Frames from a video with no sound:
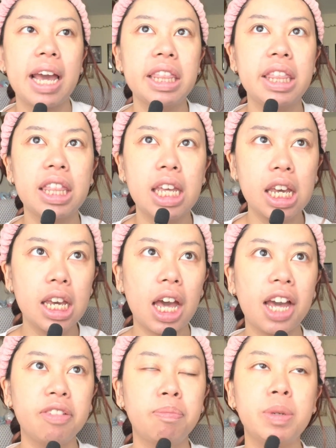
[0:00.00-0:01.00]
I think
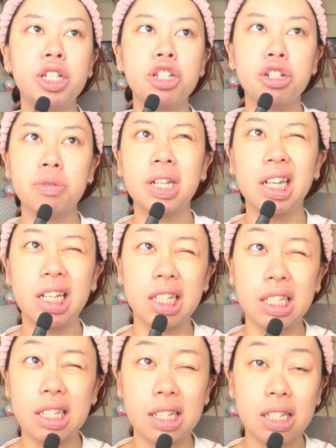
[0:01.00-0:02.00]
I've been doing it
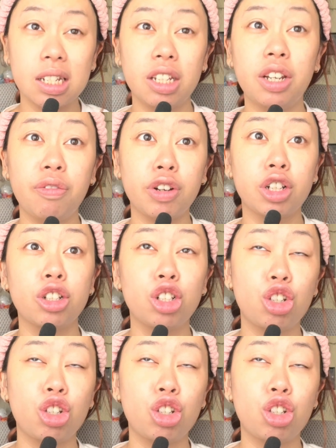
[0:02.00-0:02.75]
consistently for